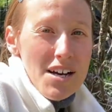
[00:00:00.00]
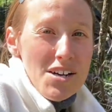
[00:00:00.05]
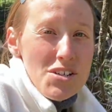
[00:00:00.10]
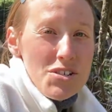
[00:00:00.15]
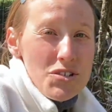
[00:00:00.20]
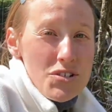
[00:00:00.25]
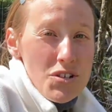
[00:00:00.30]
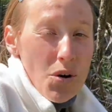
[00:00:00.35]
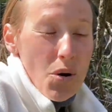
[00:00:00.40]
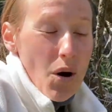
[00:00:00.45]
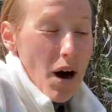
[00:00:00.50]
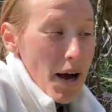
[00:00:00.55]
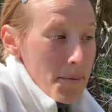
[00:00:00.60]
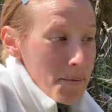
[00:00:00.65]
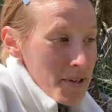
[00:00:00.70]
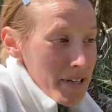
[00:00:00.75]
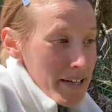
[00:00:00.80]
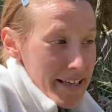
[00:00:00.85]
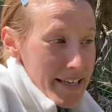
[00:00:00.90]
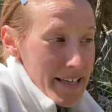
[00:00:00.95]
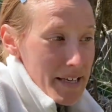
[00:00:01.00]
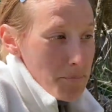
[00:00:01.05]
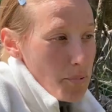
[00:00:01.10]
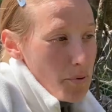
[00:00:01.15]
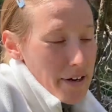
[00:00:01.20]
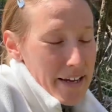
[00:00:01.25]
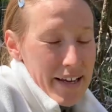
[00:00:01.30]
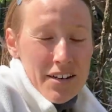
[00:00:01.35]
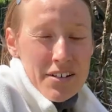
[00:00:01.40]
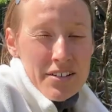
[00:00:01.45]
So I'm going to keep
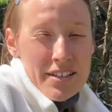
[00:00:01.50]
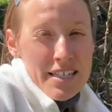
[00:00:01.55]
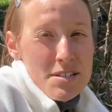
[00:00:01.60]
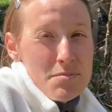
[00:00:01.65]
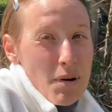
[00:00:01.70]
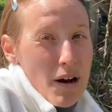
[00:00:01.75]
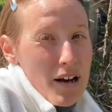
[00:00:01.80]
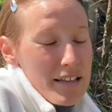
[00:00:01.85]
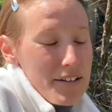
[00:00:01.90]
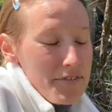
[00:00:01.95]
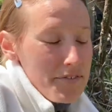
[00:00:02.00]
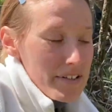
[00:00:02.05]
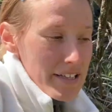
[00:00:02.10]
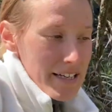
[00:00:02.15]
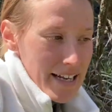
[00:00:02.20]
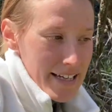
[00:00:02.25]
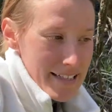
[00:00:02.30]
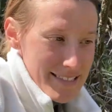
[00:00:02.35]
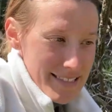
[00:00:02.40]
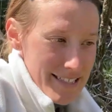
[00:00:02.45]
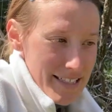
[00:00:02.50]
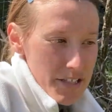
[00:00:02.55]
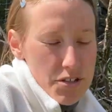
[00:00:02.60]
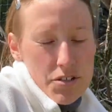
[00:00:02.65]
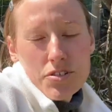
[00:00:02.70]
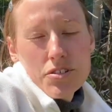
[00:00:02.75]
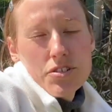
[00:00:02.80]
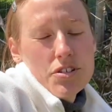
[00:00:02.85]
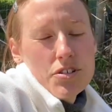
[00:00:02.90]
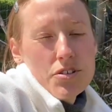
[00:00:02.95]
working on this probably for the next year or
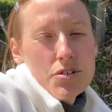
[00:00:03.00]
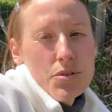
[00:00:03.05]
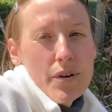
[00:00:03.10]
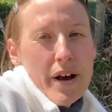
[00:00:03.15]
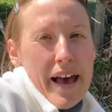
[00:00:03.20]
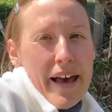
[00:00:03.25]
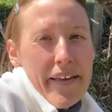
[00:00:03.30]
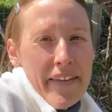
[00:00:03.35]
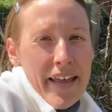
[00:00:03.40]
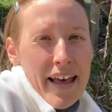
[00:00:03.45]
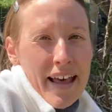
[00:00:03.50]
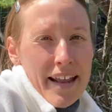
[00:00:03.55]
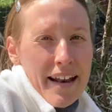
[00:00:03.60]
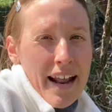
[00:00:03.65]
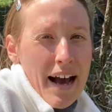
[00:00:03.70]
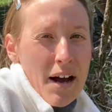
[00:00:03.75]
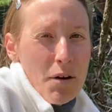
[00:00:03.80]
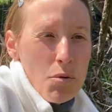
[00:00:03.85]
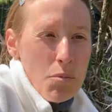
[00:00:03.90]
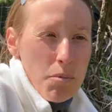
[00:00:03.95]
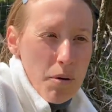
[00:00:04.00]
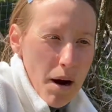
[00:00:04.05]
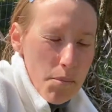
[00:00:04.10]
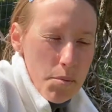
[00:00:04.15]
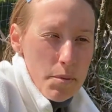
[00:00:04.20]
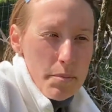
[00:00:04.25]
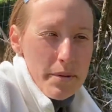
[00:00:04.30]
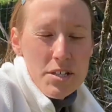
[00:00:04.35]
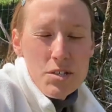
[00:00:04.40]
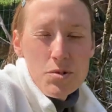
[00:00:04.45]
two, and then I will
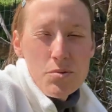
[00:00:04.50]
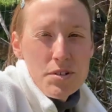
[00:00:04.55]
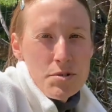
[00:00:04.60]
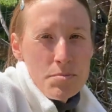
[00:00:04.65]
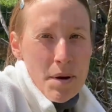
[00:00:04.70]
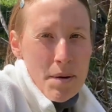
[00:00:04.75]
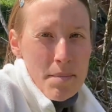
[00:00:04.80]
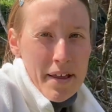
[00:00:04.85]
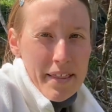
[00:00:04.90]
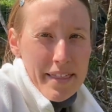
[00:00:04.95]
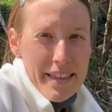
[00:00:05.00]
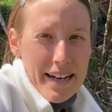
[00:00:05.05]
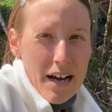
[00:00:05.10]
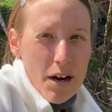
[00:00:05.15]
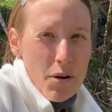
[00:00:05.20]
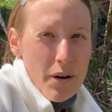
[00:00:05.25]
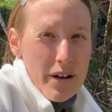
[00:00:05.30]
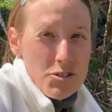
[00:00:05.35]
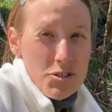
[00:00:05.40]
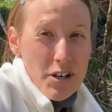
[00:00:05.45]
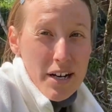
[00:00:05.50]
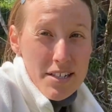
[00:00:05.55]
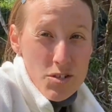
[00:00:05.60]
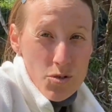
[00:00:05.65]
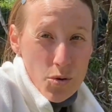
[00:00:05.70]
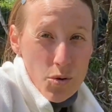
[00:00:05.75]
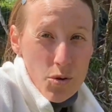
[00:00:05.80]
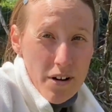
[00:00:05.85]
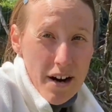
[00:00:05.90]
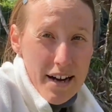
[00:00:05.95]
probably switch my method out and try
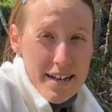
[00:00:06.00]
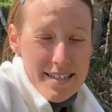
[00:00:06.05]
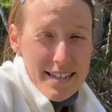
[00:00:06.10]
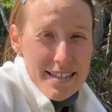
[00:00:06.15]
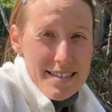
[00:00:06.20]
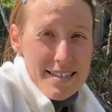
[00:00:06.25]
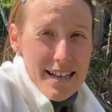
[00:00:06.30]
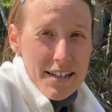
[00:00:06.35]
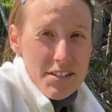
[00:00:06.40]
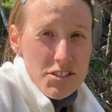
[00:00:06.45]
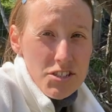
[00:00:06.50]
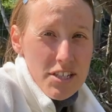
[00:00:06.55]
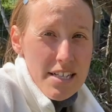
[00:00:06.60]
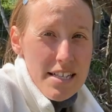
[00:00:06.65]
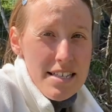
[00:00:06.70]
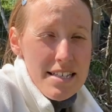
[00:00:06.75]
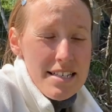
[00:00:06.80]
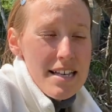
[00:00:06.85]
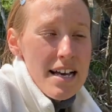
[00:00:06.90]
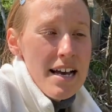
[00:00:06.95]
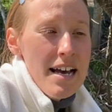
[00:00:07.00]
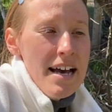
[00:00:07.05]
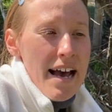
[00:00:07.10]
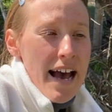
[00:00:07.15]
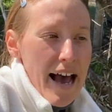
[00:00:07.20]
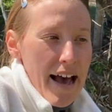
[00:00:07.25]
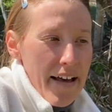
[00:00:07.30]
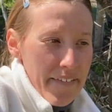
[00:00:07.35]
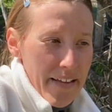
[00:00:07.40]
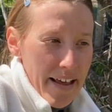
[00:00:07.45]
solarizing sections,
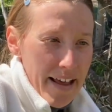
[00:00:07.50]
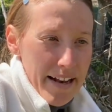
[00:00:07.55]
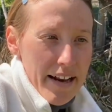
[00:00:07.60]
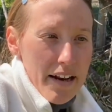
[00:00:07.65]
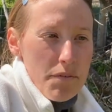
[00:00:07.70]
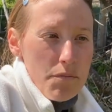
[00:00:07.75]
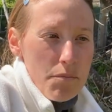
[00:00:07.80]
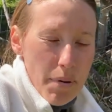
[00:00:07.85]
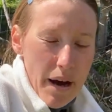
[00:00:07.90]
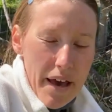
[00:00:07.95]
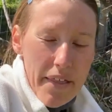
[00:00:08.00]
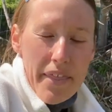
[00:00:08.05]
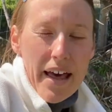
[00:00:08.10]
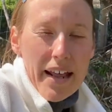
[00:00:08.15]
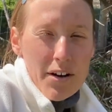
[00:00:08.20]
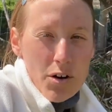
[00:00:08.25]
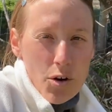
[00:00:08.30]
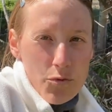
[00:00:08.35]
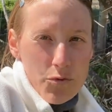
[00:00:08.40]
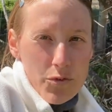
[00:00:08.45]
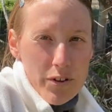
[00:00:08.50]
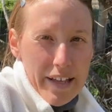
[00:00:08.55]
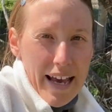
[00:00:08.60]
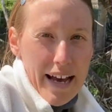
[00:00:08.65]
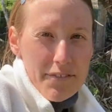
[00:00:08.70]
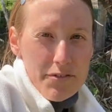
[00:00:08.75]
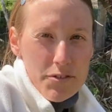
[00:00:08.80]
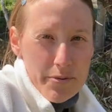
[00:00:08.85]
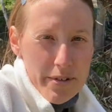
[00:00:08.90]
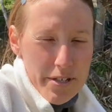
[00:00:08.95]
and then by then hopefully
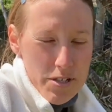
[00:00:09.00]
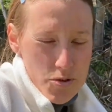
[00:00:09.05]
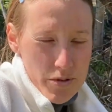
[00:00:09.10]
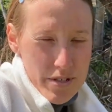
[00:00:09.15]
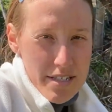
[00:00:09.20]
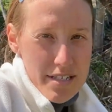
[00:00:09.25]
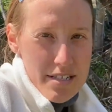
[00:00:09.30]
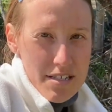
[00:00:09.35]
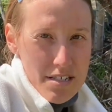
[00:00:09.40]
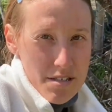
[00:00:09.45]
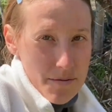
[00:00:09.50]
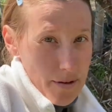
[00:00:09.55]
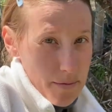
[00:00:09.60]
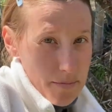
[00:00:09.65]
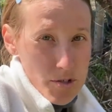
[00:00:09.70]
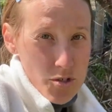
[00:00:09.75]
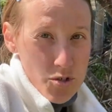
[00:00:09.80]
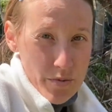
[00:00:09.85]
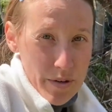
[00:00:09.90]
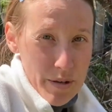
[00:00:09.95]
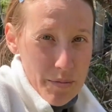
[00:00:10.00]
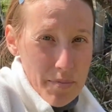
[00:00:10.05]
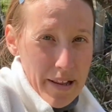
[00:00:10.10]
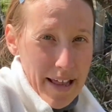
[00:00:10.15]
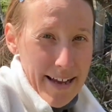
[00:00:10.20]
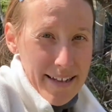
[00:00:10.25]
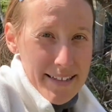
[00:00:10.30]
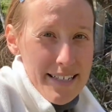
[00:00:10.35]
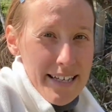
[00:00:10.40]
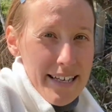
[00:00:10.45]
have the resources to be able to
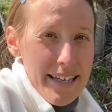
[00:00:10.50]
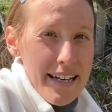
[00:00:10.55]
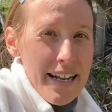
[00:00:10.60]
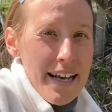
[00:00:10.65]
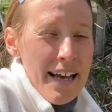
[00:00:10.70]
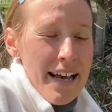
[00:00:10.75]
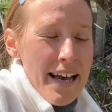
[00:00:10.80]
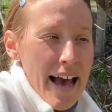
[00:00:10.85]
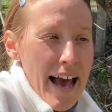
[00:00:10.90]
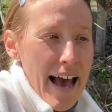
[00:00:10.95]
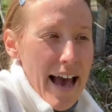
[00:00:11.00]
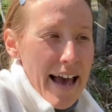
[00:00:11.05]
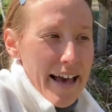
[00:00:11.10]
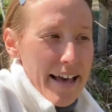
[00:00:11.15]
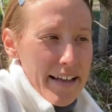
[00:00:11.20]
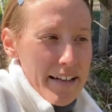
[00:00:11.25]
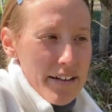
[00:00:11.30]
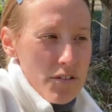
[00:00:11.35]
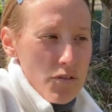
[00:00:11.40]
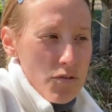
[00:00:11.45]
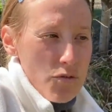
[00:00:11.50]
replant it and